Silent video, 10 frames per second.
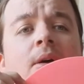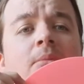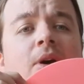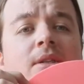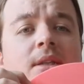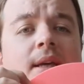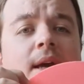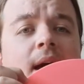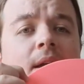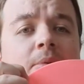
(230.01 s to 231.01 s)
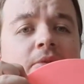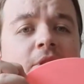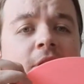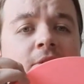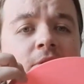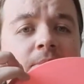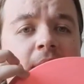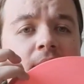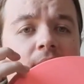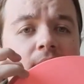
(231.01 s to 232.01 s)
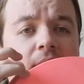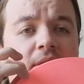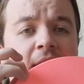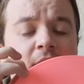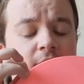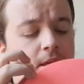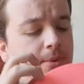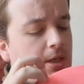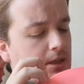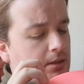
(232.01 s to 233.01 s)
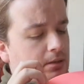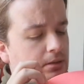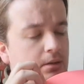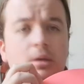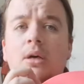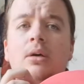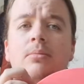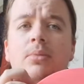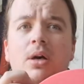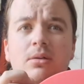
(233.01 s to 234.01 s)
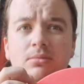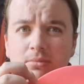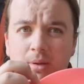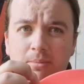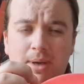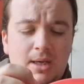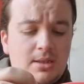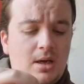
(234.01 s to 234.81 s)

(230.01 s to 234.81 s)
Personally, I'd have preferred it to have been that shade of pink, but beggars can't